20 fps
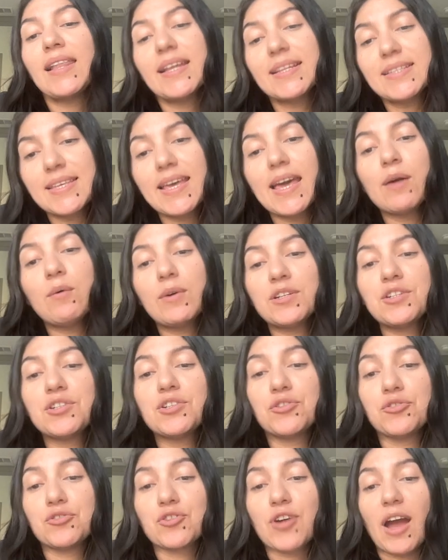Let's say I want
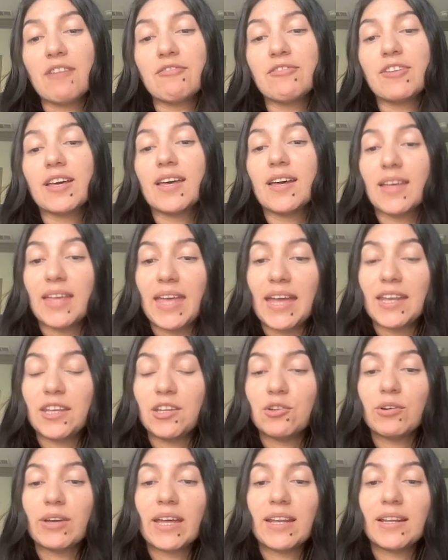you to do traffic. Again,
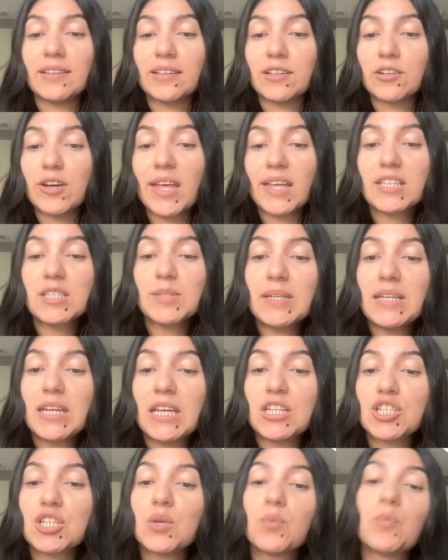you'll get a little
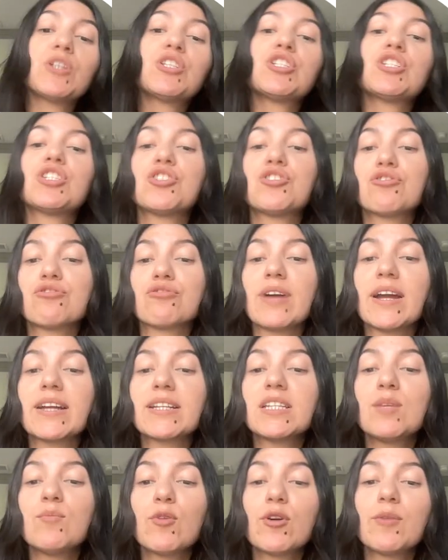explanation, which is
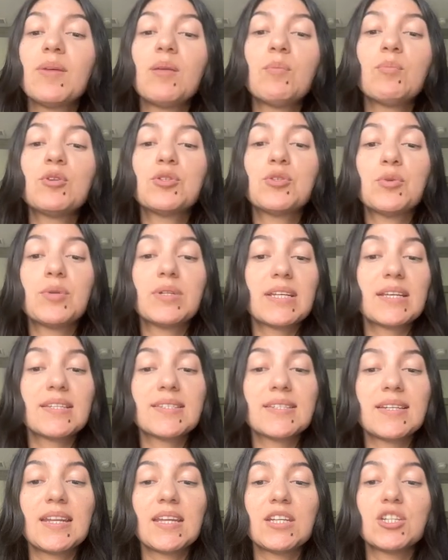directing more people to a
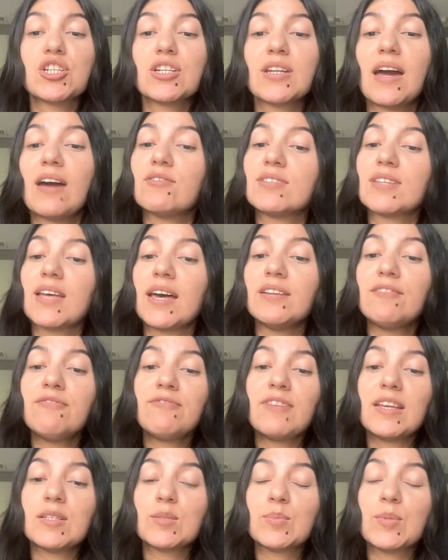destination outside of
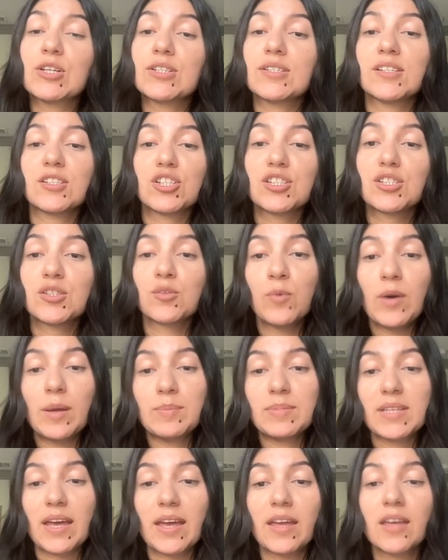Facebook, such as a
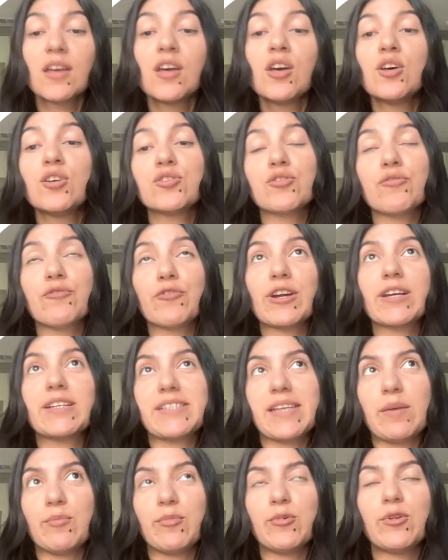website. So for
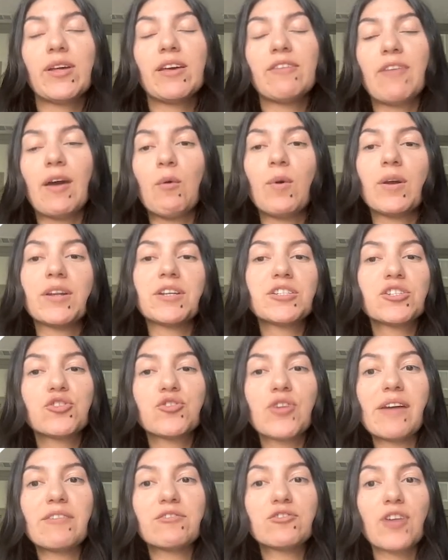example, if I wanted to
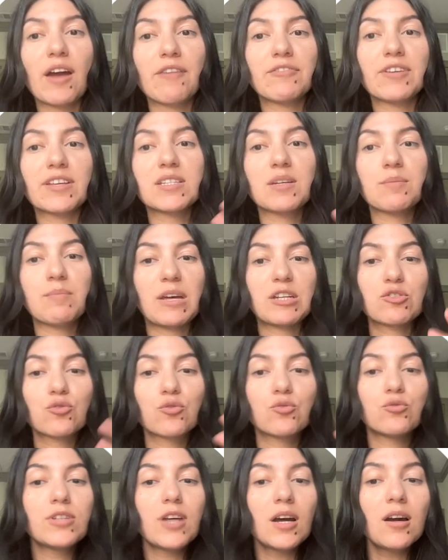drive traffic to
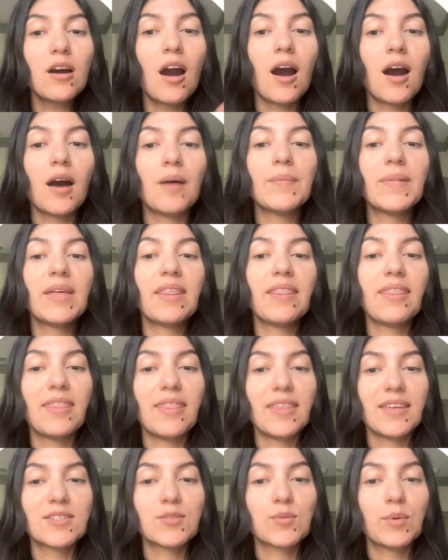metricool.com,
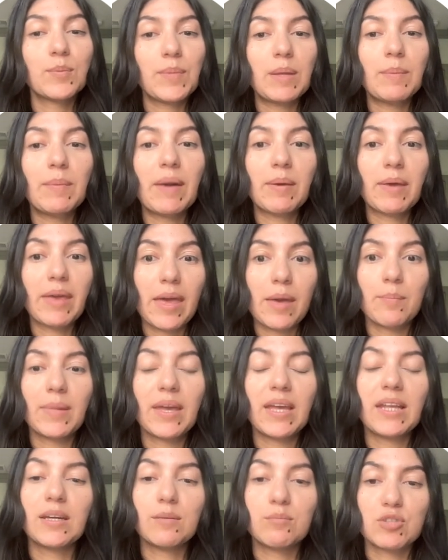this would be my
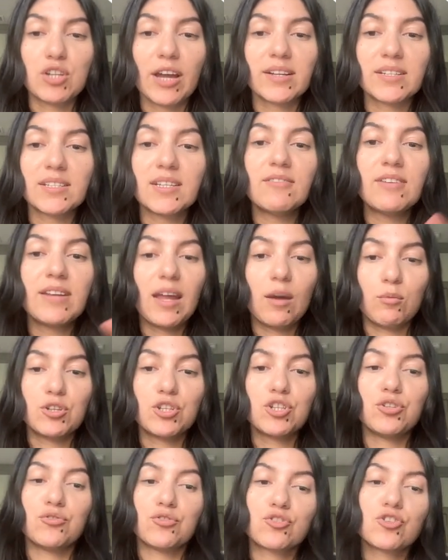campaign objective and I
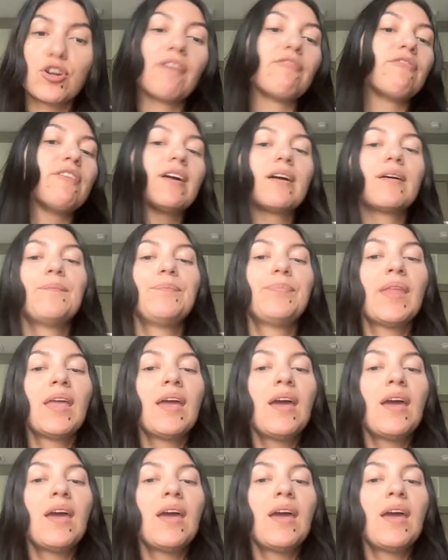would choose traffic.